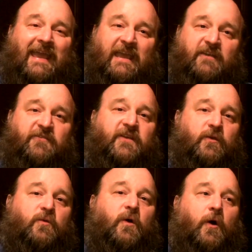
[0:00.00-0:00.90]
If
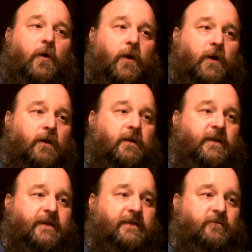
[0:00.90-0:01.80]
you are
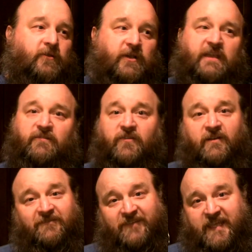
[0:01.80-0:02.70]
looking for
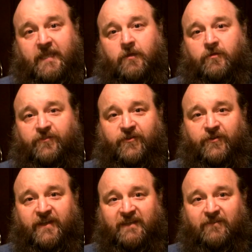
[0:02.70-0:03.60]
a vegan
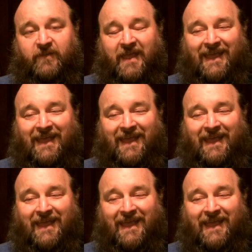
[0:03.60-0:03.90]
alternative,